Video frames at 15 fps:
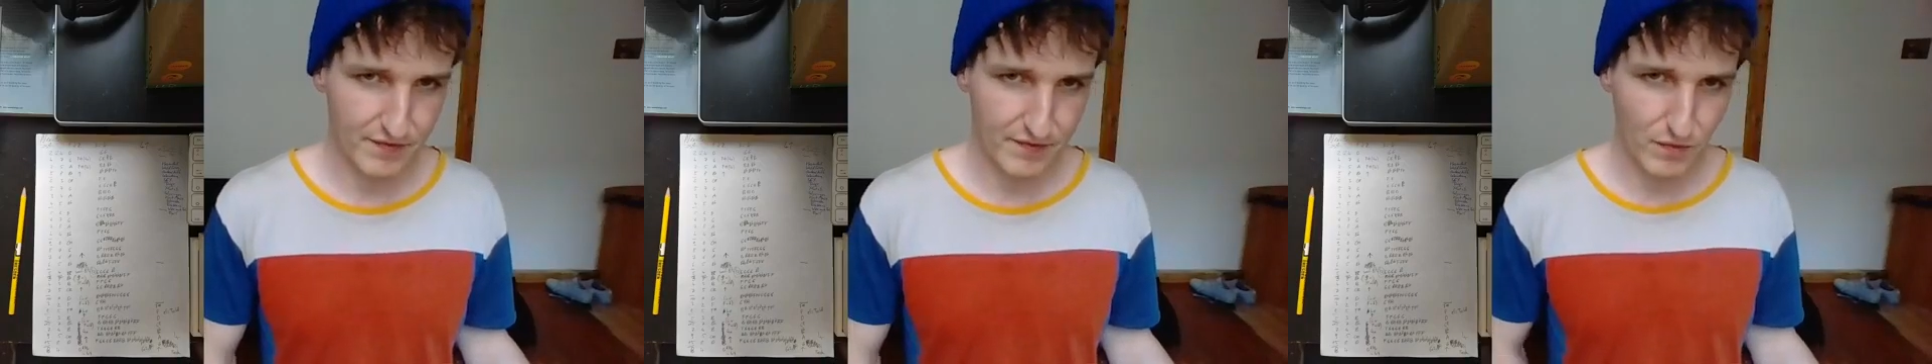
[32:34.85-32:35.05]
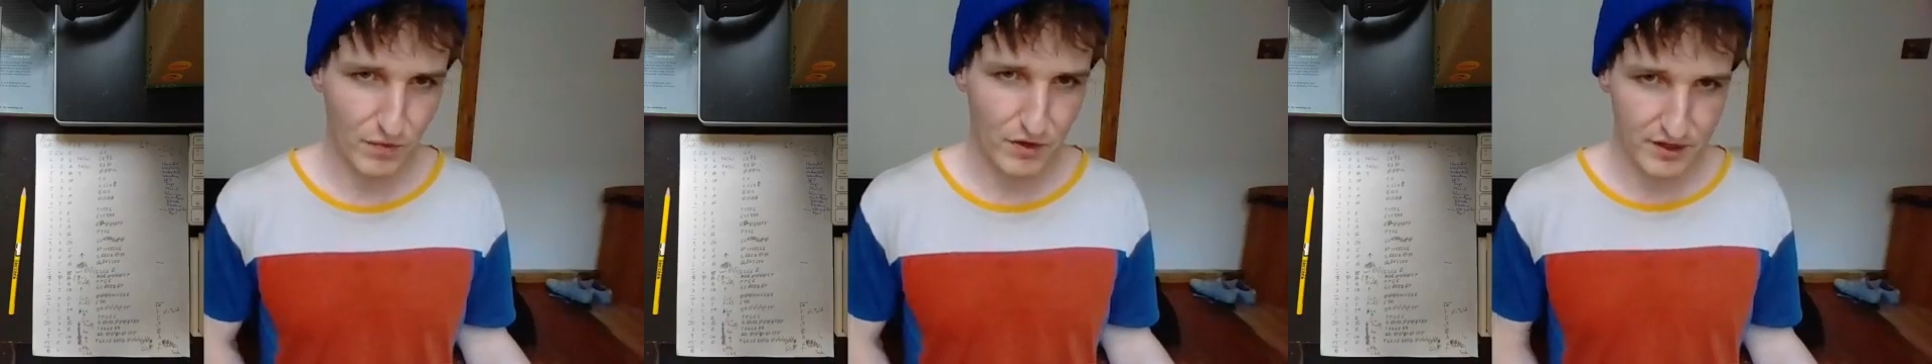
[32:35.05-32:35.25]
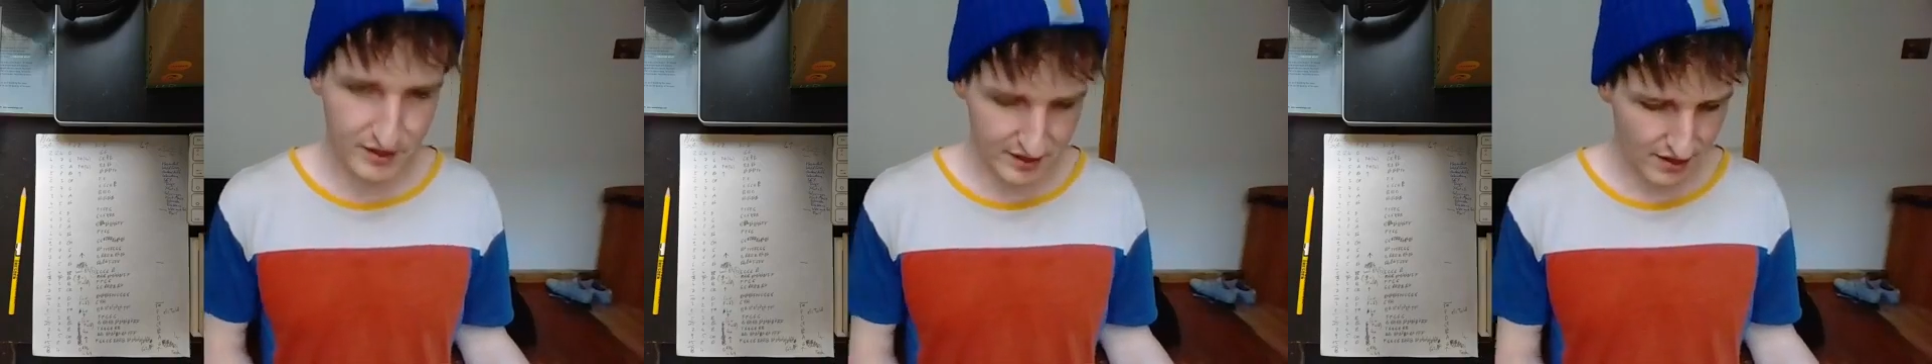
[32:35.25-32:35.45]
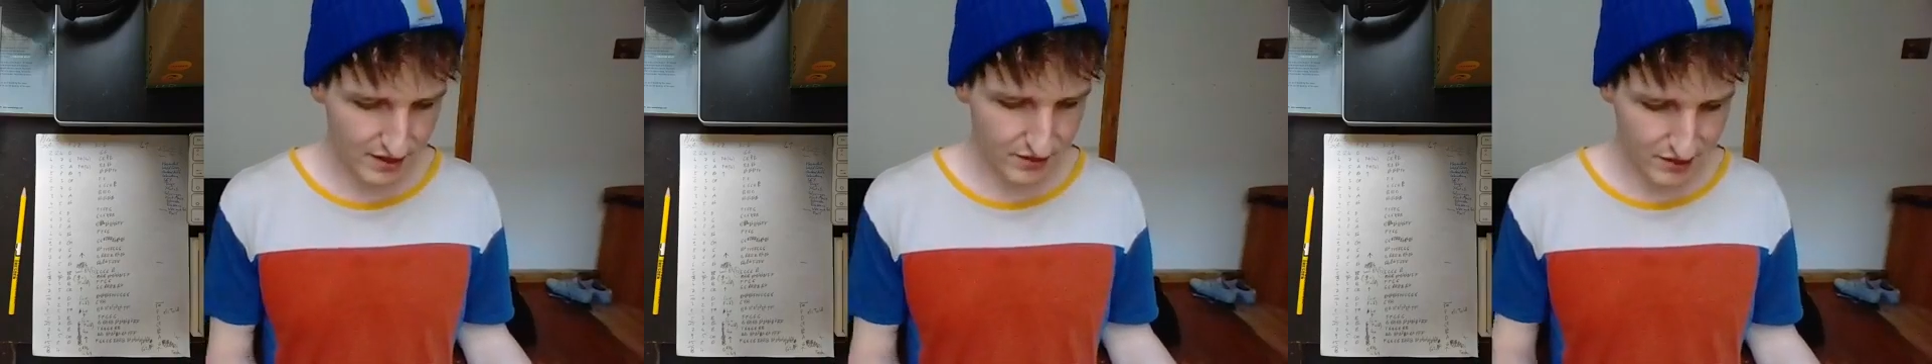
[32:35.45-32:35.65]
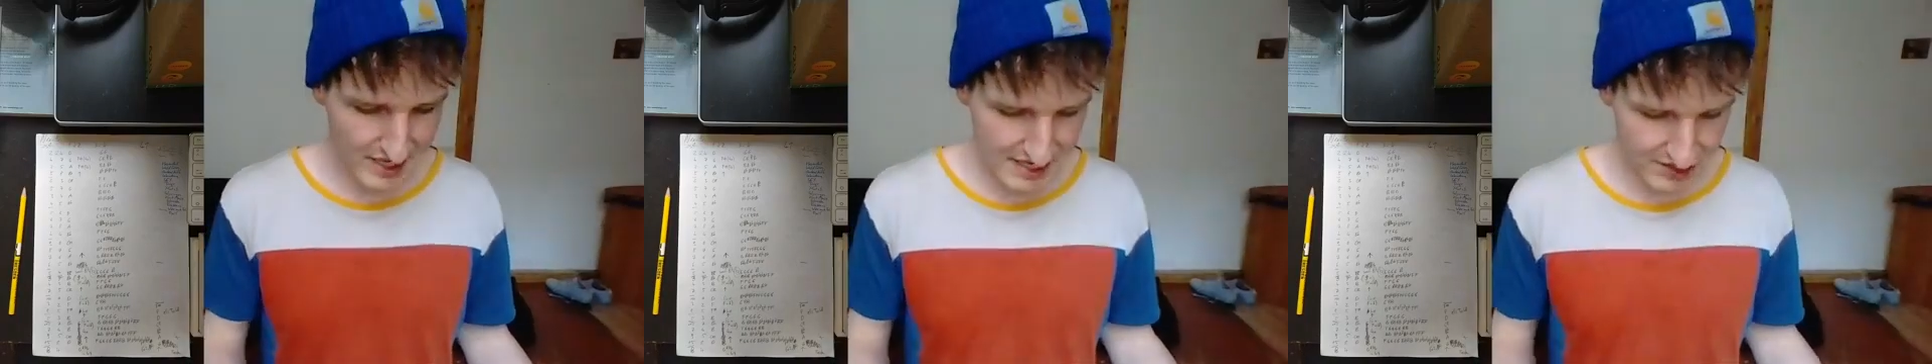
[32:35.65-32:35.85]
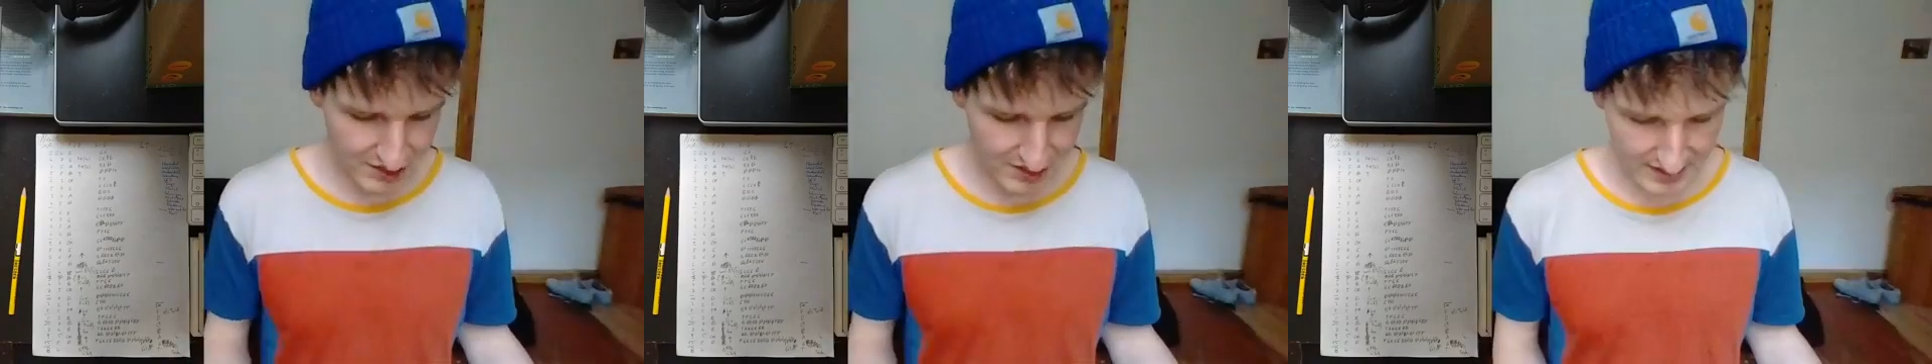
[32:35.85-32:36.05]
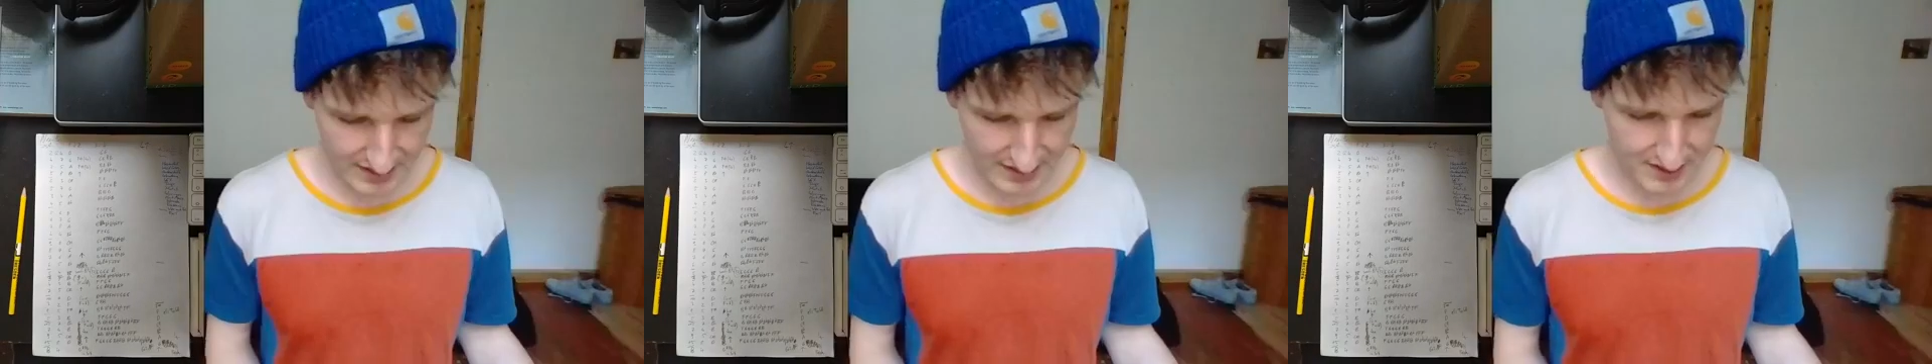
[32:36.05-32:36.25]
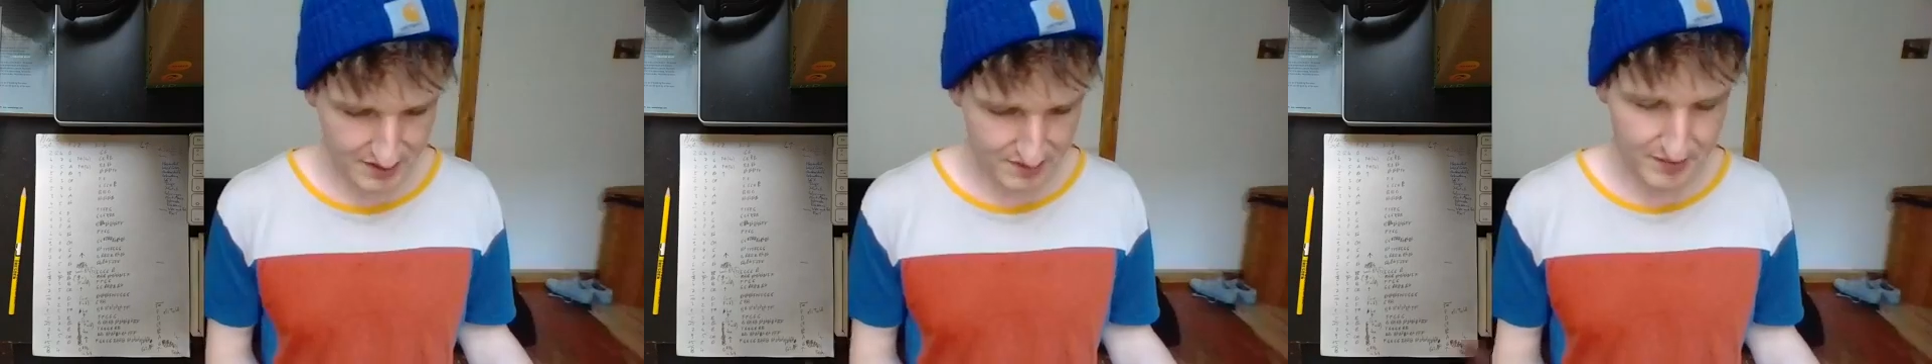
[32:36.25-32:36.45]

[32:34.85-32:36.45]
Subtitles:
once I reached it,